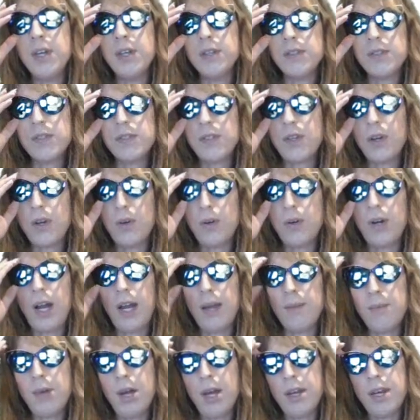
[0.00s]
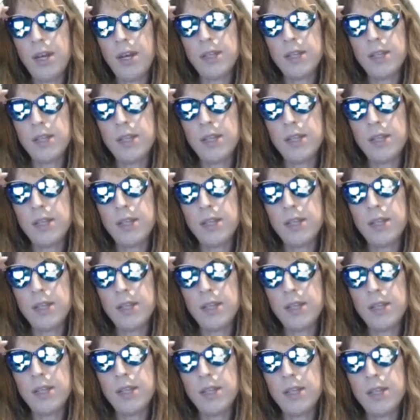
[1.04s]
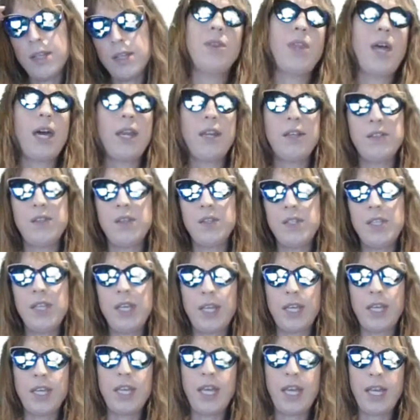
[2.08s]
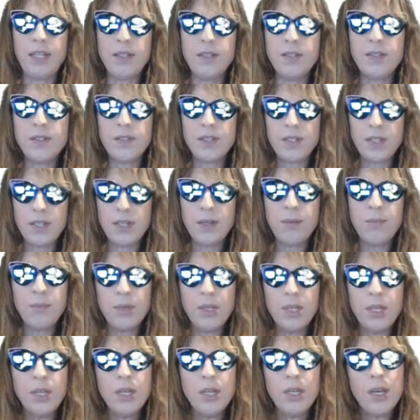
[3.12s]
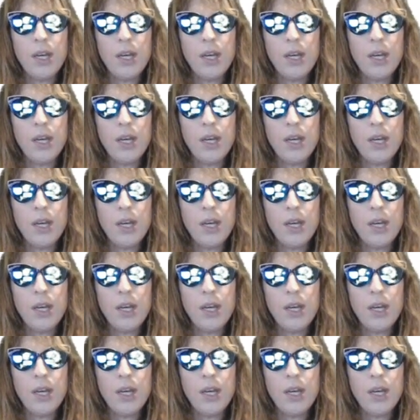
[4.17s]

So I'm not necessarily going to hold that as a tick against him,